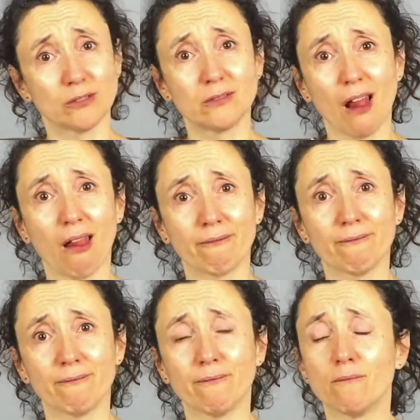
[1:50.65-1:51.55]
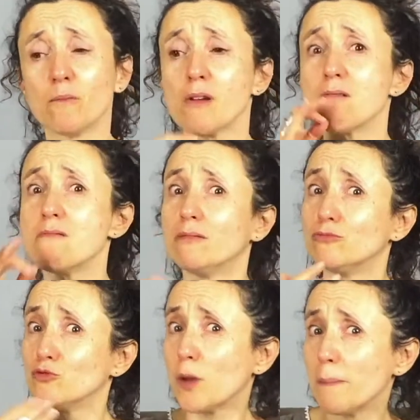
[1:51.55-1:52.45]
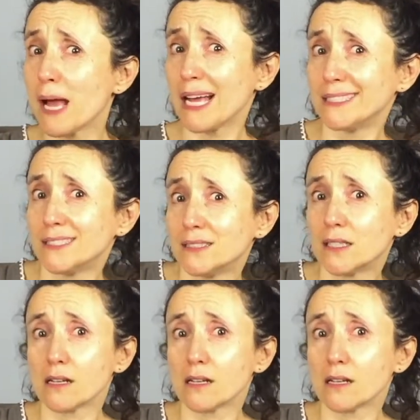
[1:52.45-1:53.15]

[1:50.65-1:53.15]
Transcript: who is an actress as well, to participate in that.